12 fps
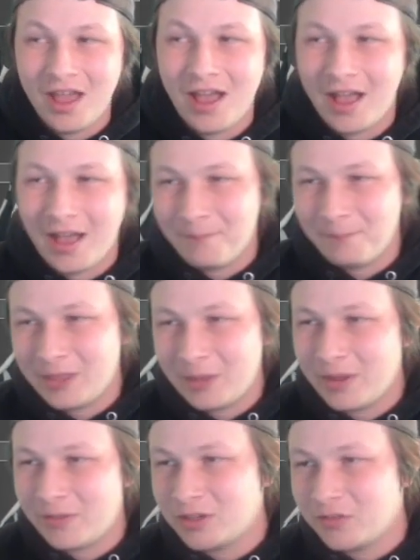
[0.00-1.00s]
Um, then we
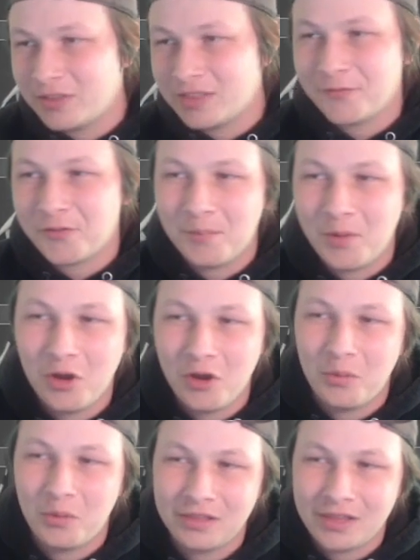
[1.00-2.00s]
have a defensive
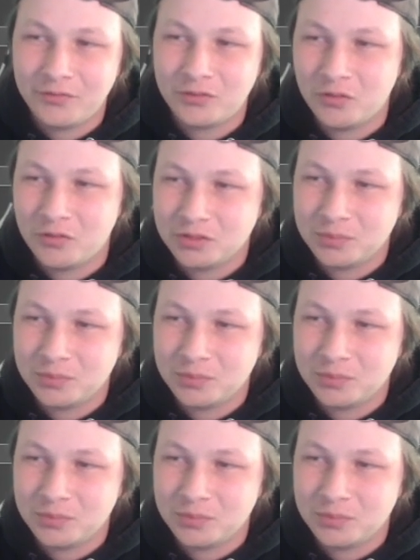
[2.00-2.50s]
Komo with leftovers,